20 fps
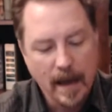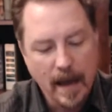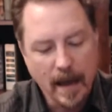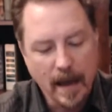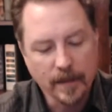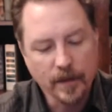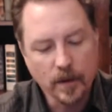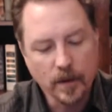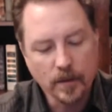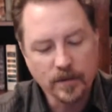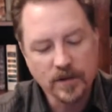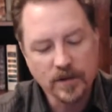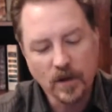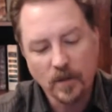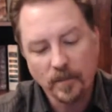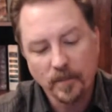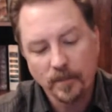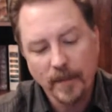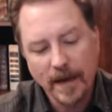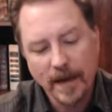And though
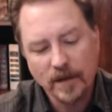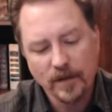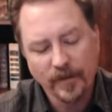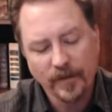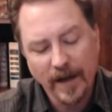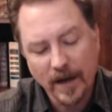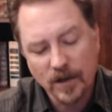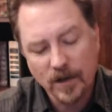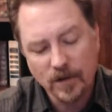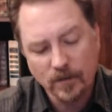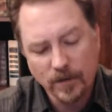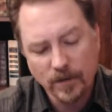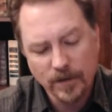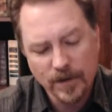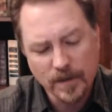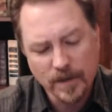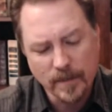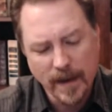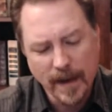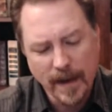soap
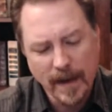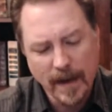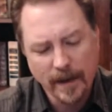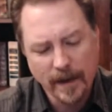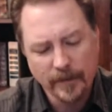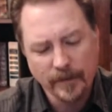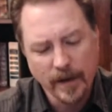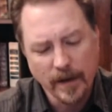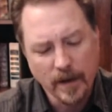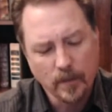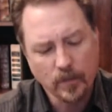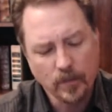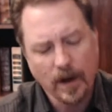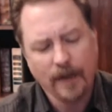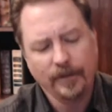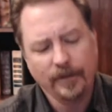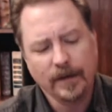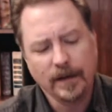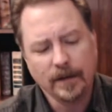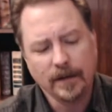manufacturers may have
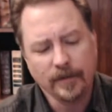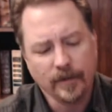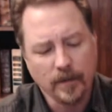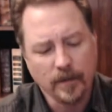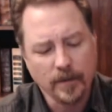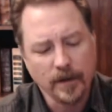profited from the